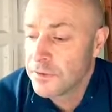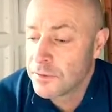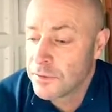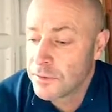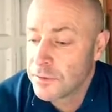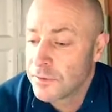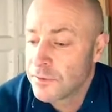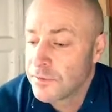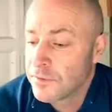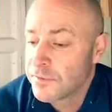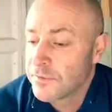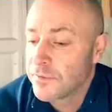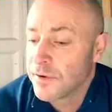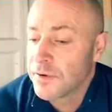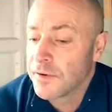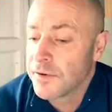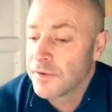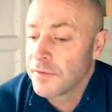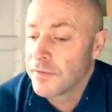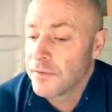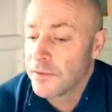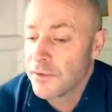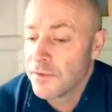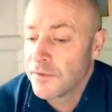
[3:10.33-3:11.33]
sort
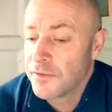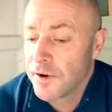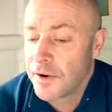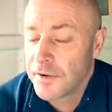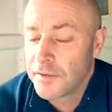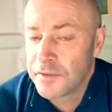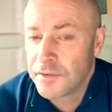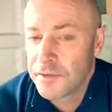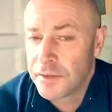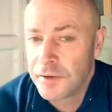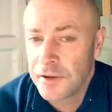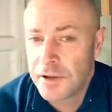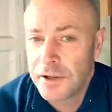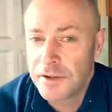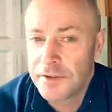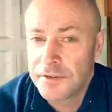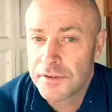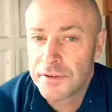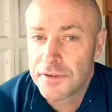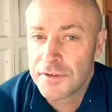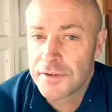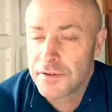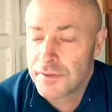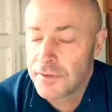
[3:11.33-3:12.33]
of 45 degrees